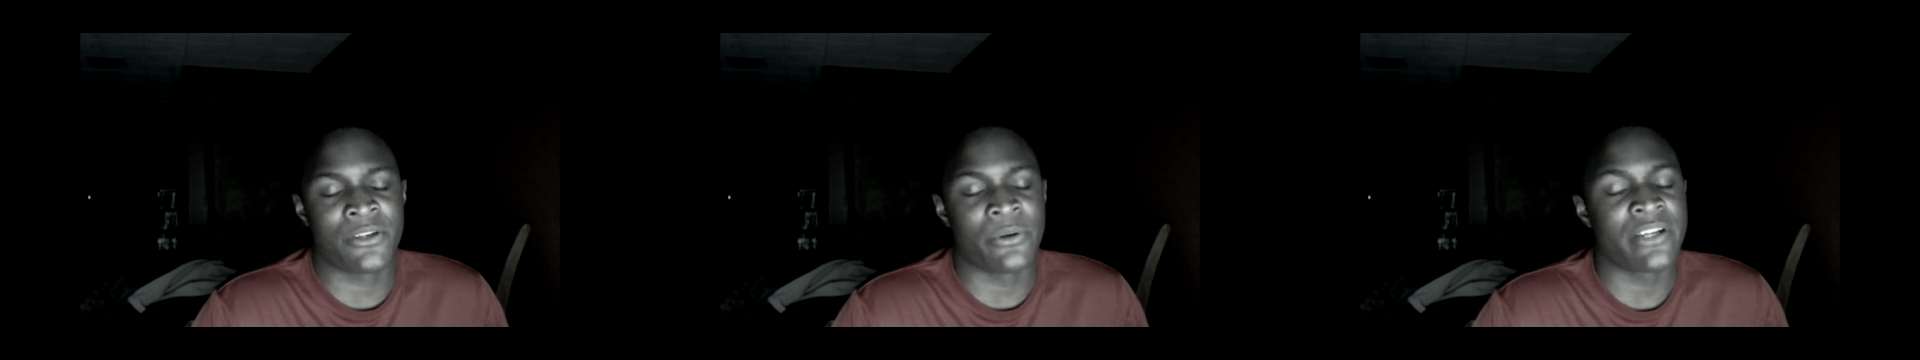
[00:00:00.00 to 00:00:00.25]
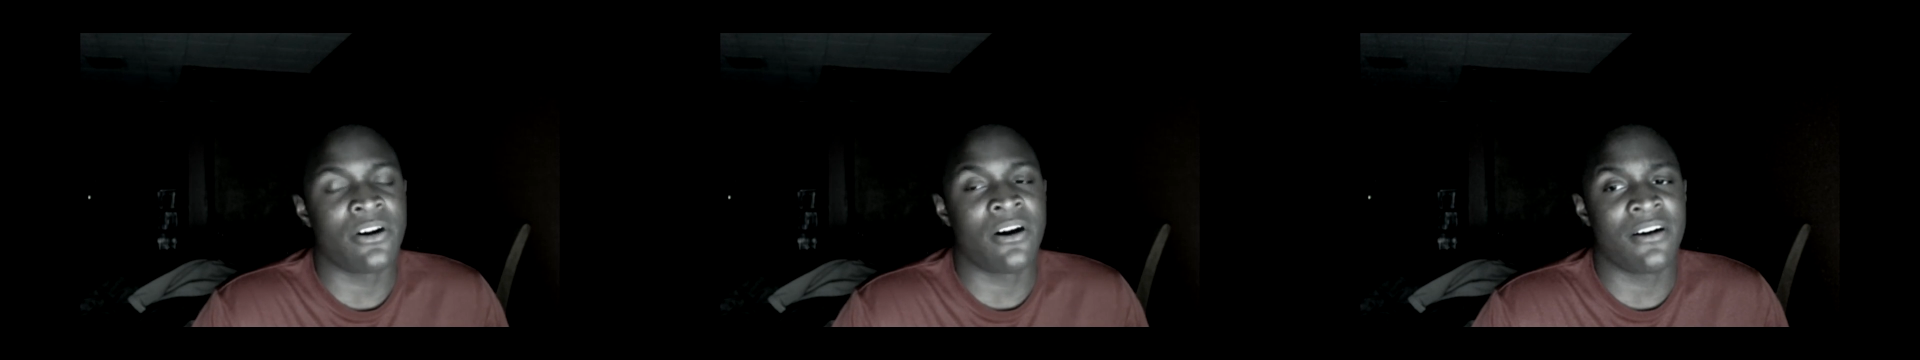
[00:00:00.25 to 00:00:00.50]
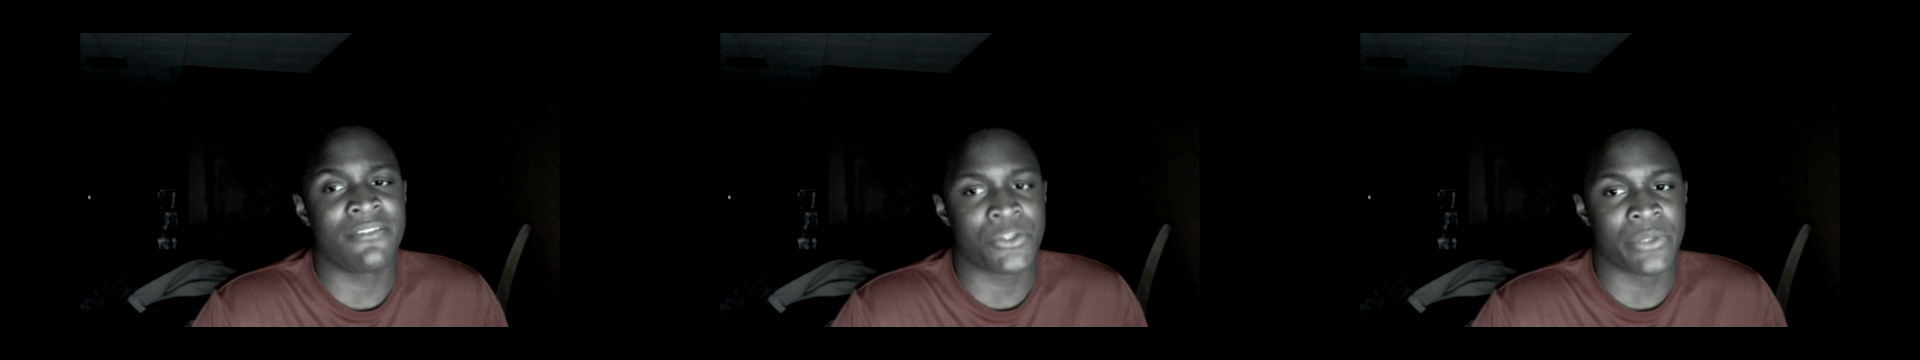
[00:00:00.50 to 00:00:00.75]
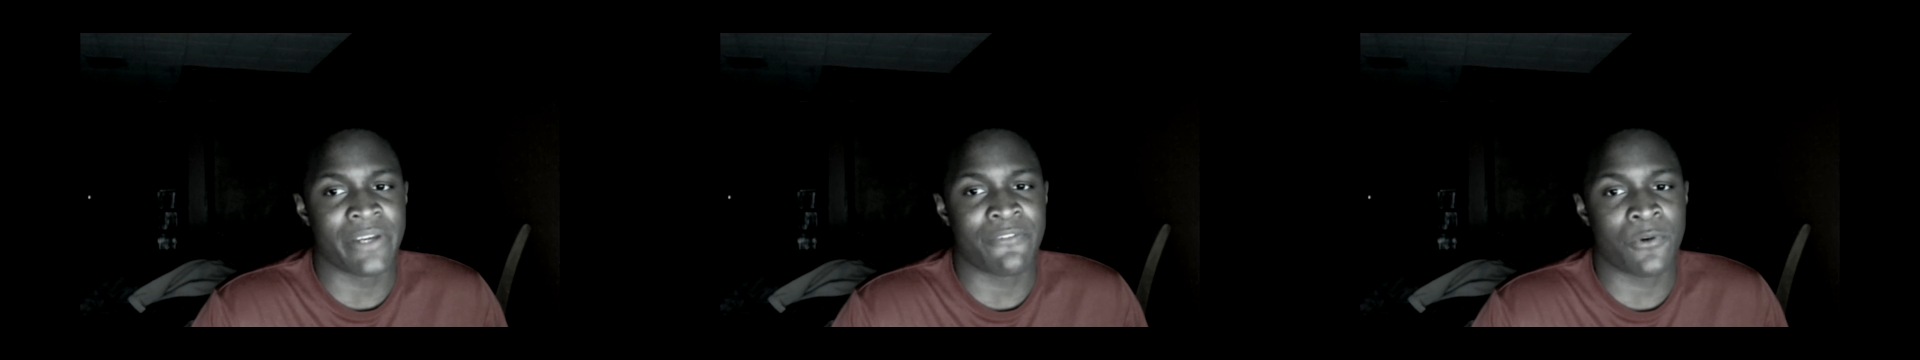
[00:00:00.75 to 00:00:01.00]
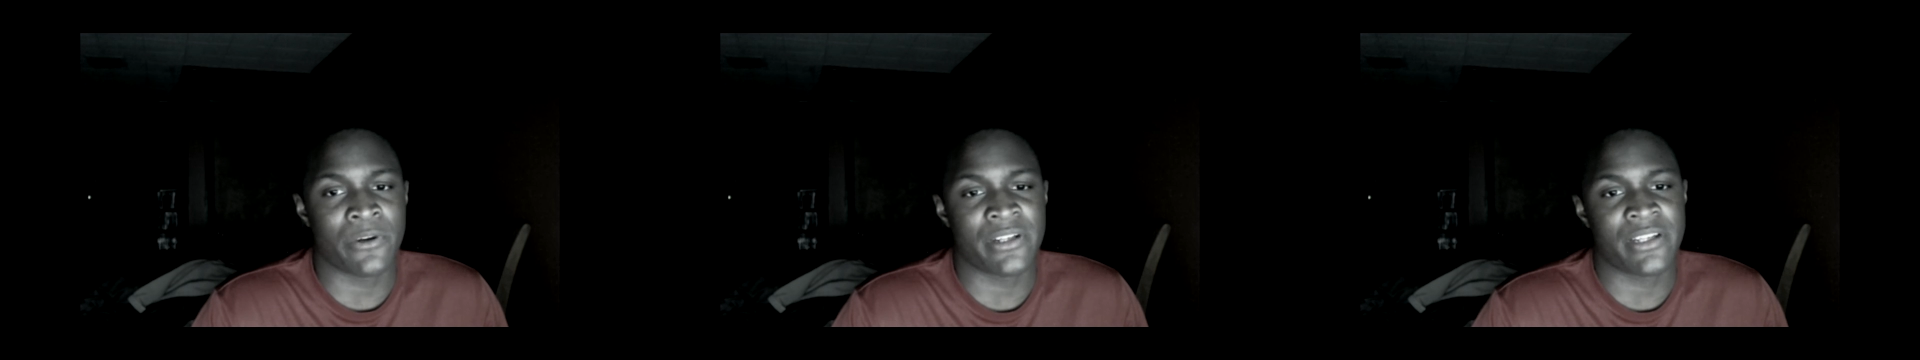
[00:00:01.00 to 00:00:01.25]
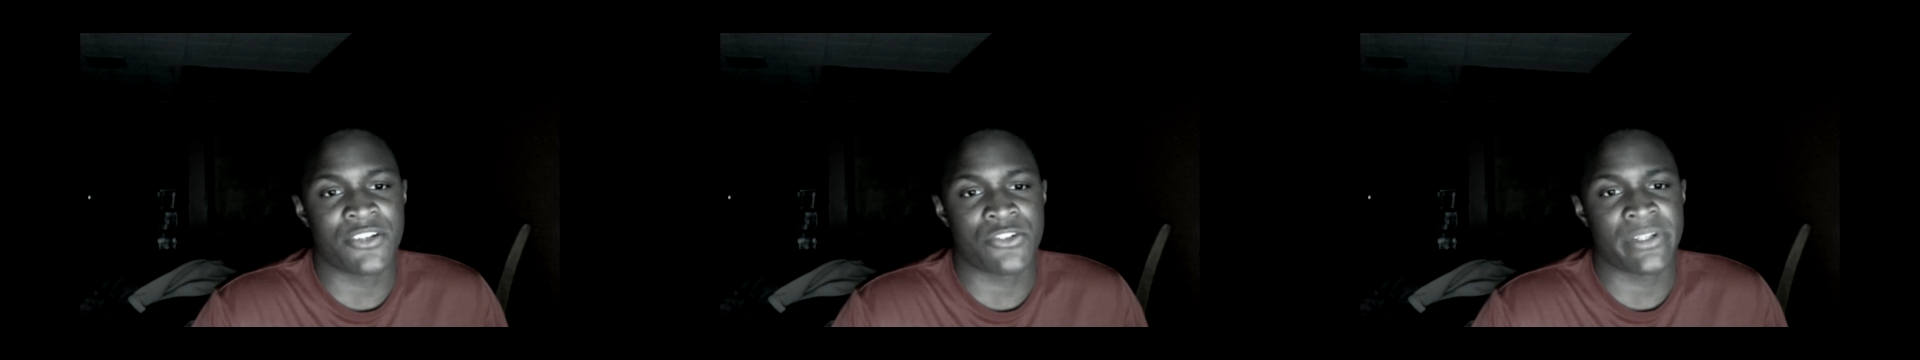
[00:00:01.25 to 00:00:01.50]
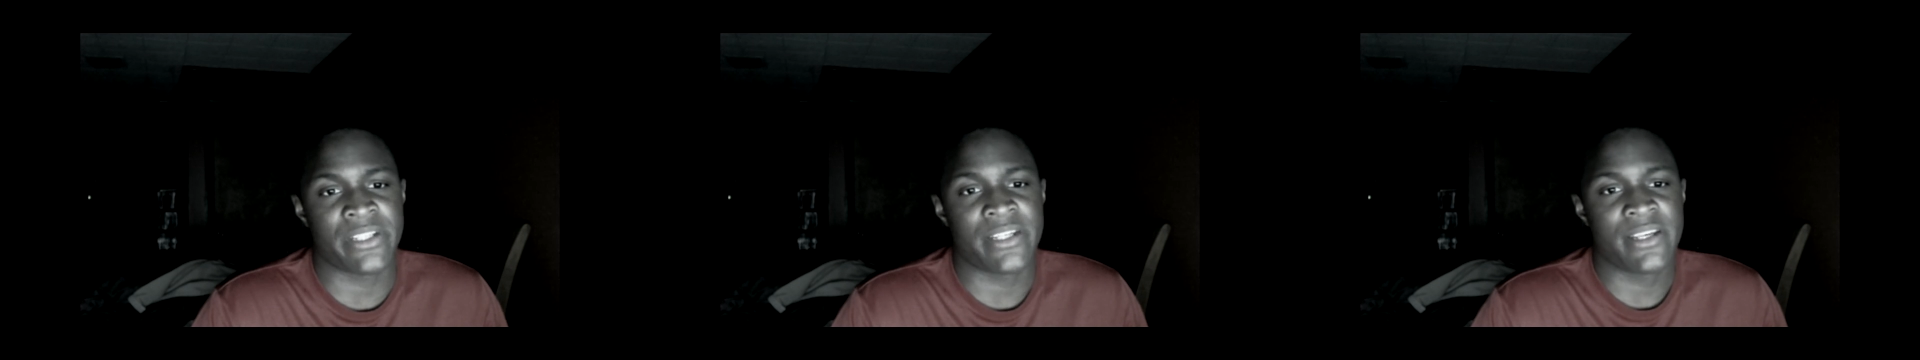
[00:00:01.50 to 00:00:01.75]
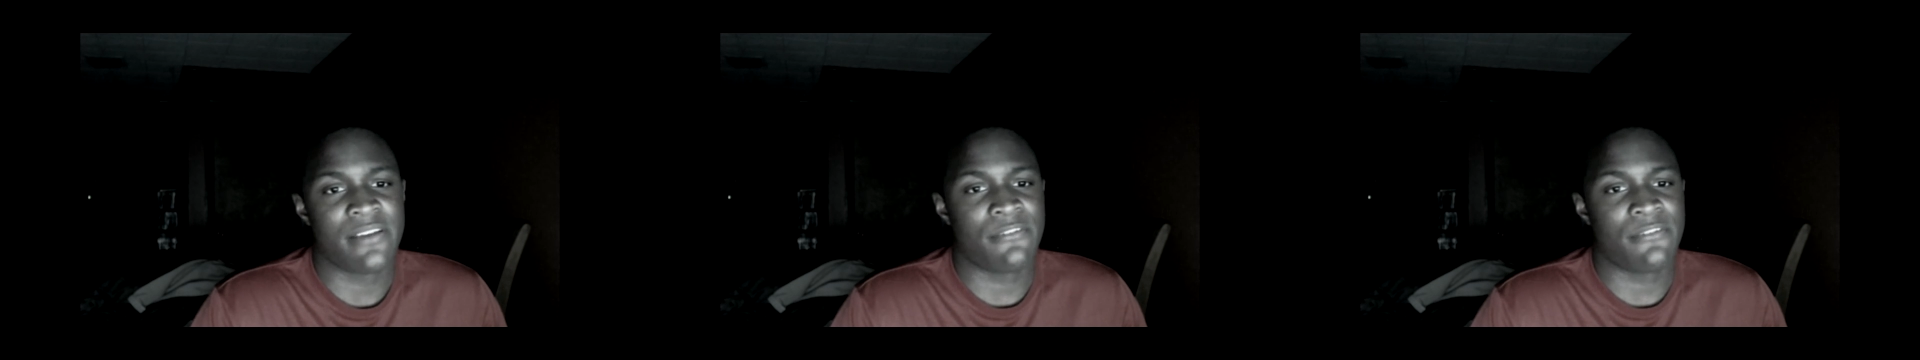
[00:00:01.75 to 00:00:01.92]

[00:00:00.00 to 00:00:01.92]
to a foreign country,